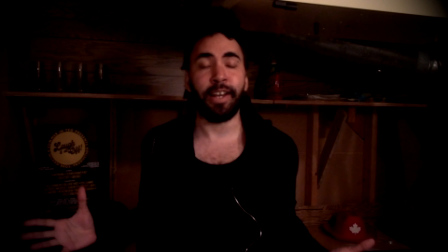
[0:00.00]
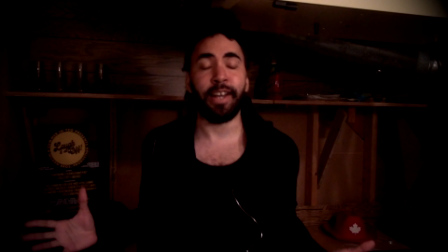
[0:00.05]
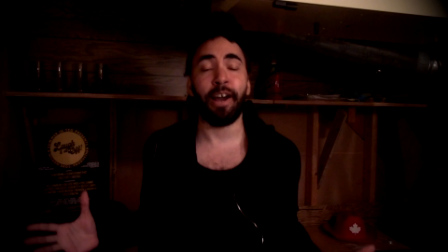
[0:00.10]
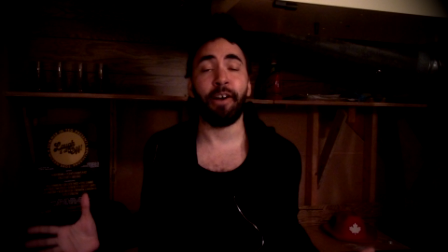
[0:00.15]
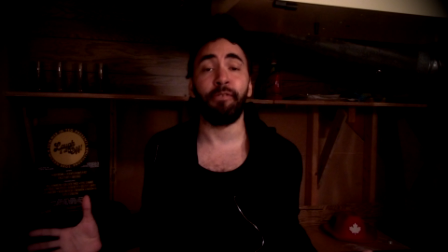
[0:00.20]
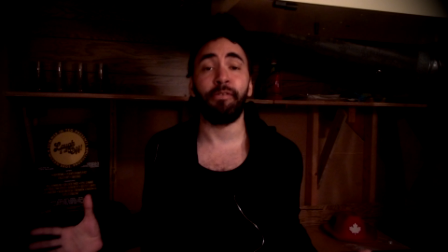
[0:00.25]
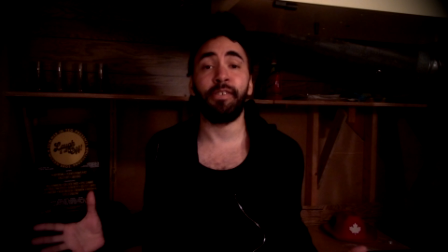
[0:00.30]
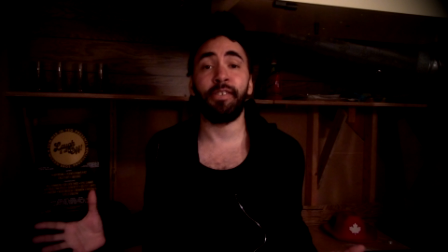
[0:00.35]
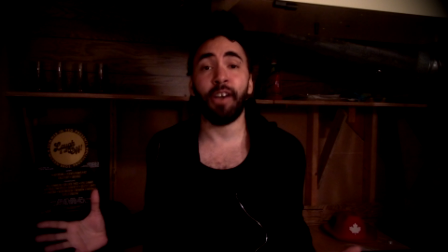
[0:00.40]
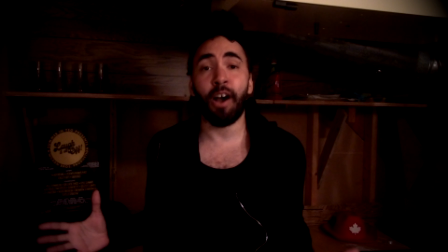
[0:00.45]

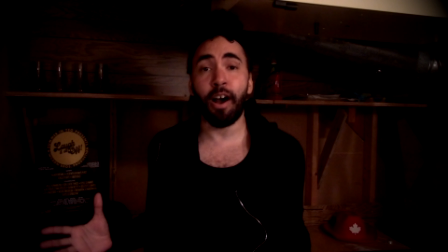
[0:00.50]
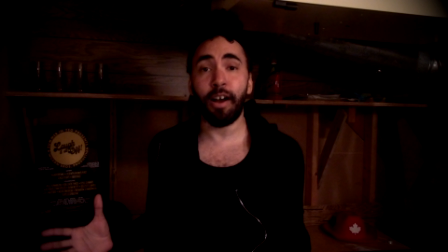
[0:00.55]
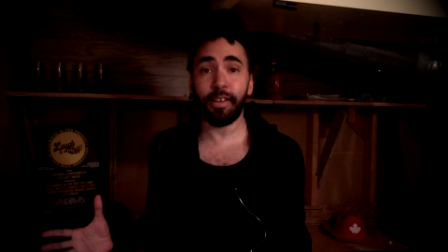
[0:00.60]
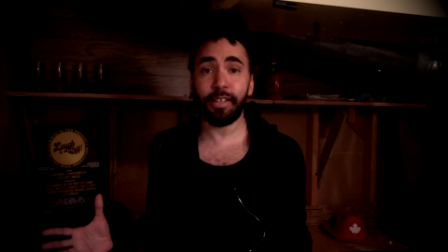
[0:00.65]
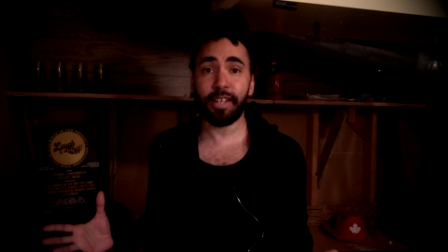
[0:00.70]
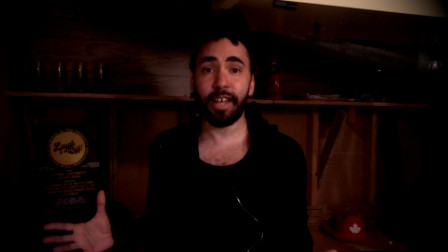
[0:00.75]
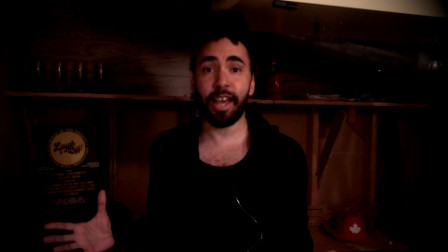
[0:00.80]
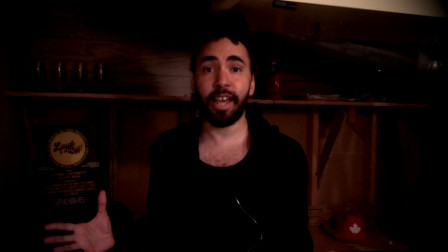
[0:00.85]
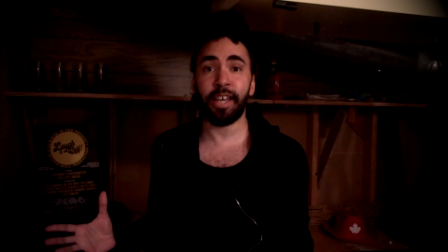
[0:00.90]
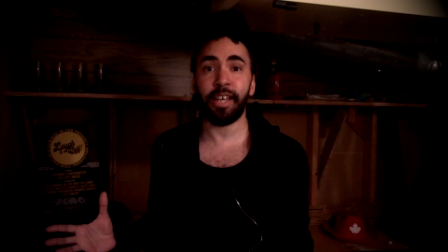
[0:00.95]
Now,
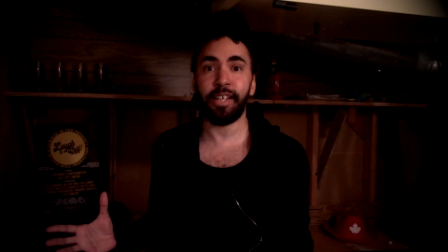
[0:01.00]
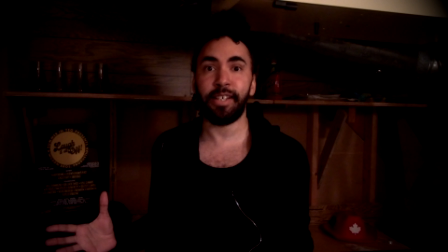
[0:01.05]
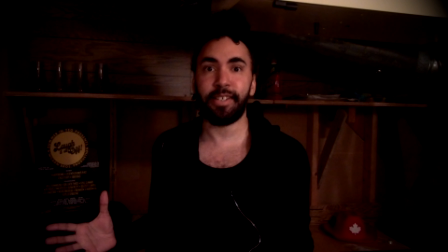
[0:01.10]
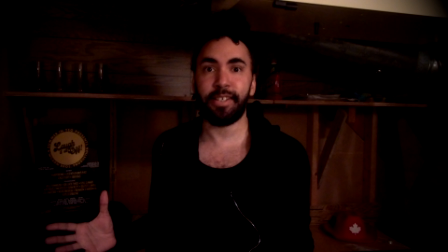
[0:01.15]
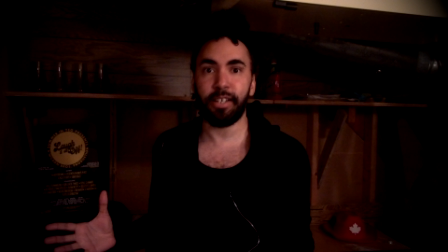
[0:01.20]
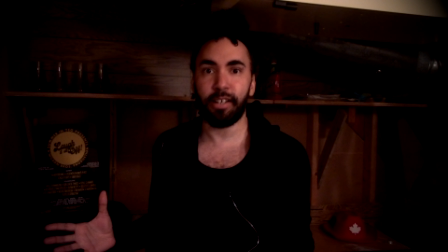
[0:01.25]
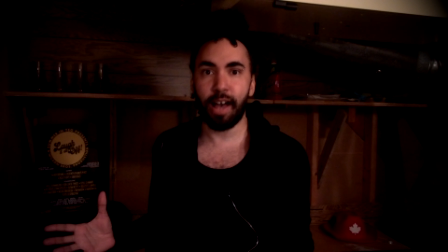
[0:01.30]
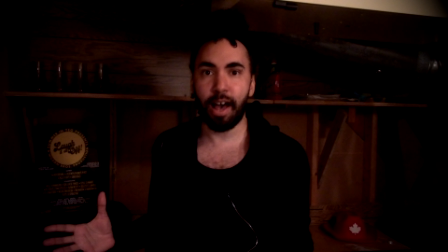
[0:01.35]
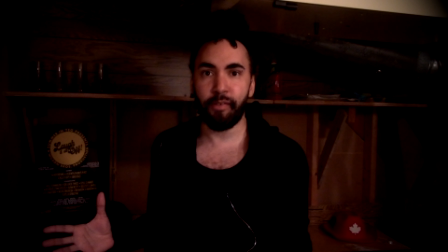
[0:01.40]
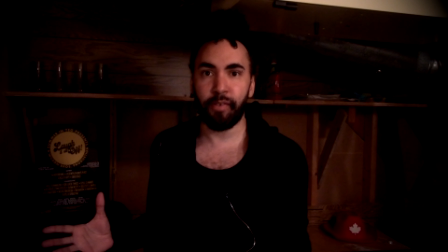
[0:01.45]
Dante is
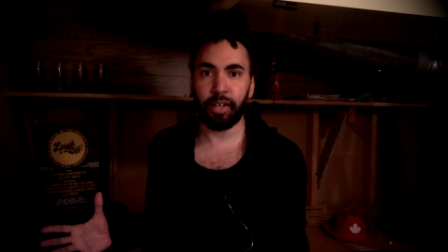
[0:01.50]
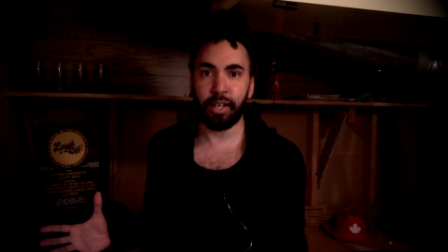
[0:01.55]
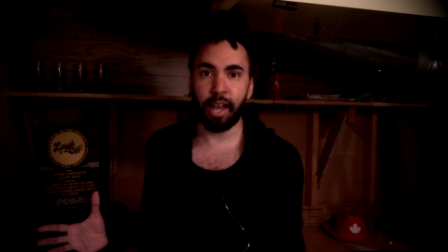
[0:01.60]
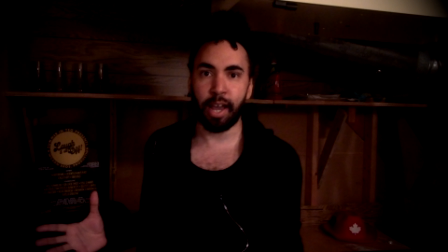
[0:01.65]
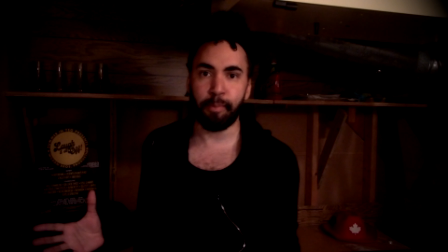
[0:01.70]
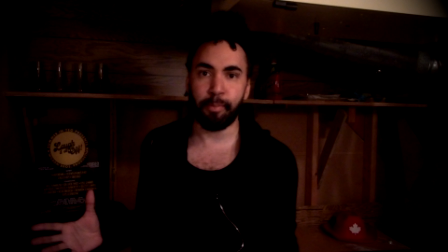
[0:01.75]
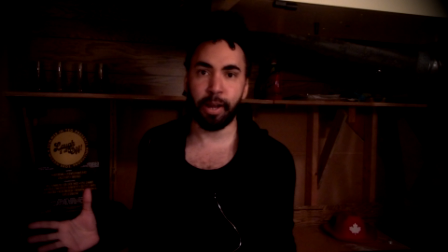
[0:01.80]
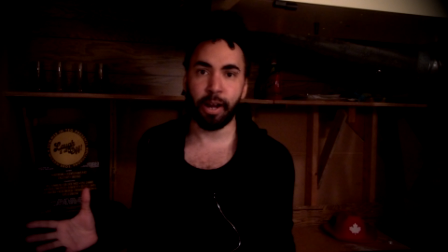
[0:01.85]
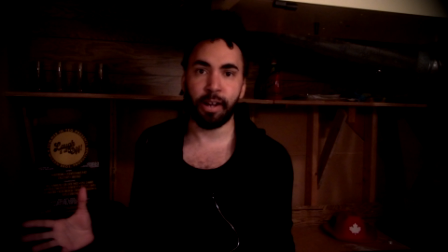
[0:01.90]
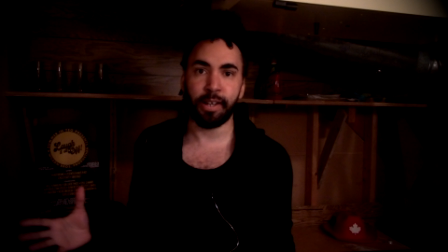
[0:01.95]
still having
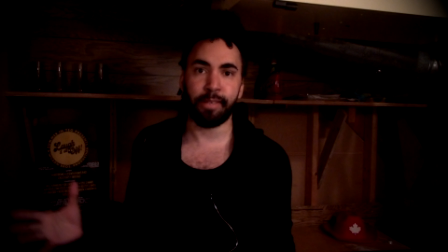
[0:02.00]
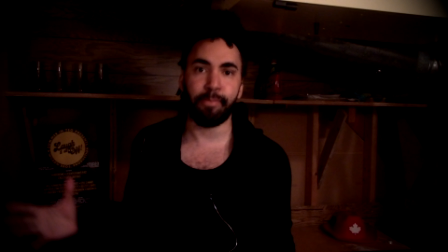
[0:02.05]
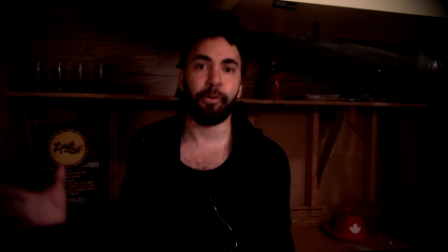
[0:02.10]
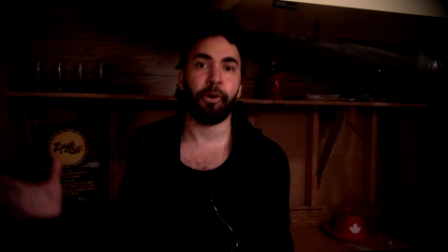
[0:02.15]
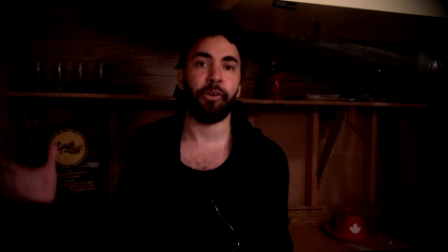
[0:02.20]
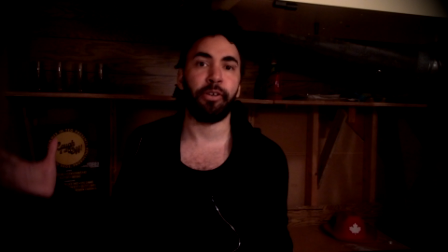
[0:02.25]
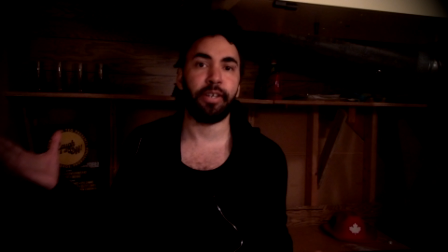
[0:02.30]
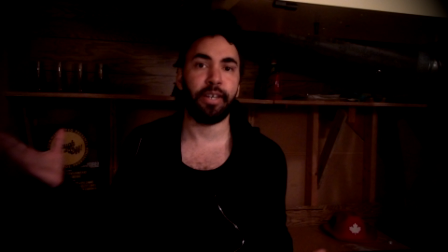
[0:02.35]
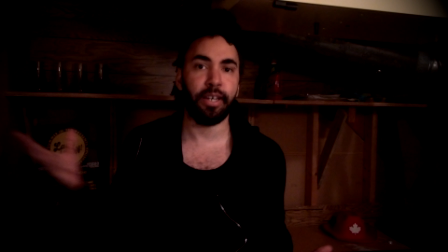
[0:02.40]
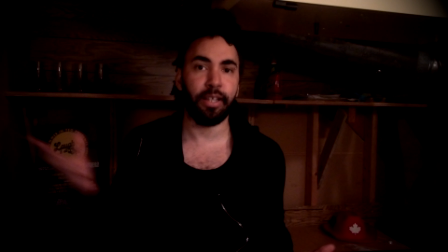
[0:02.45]
nightmares
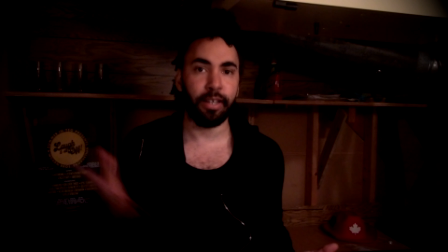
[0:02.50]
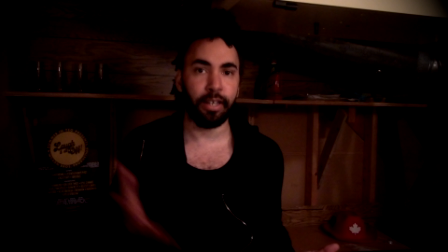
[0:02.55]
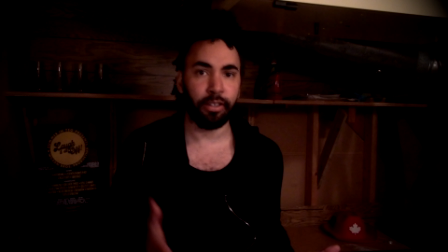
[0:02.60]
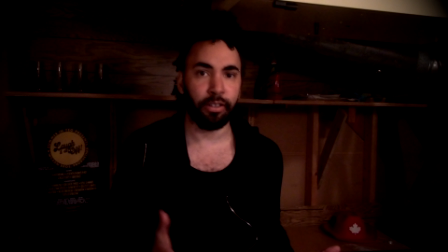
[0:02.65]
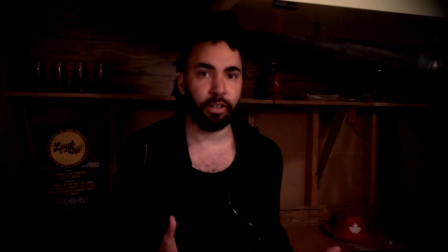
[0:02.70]
about killing